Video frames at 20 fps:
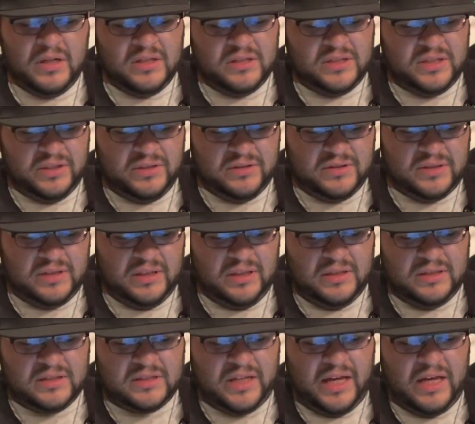
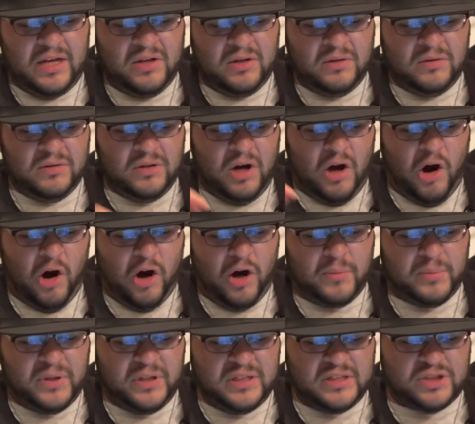Seriously, scale
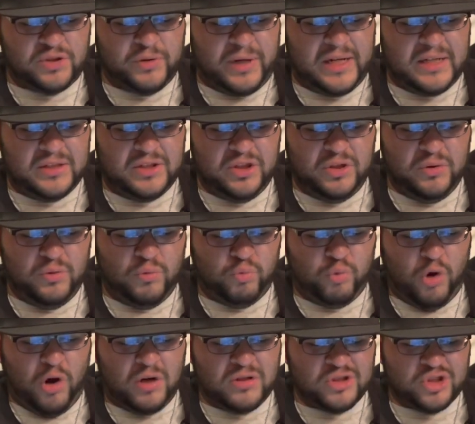armor is grant you
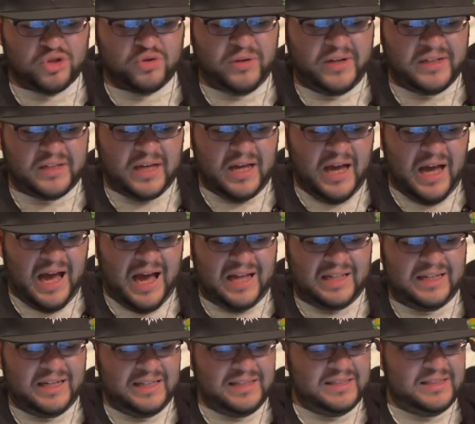raw strength,
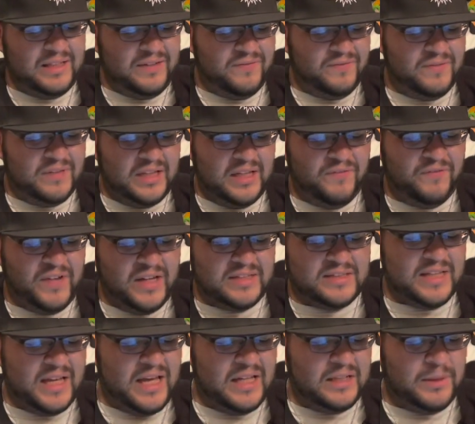highlight de
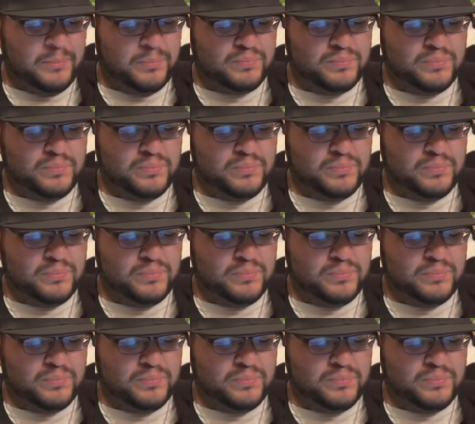defense, and the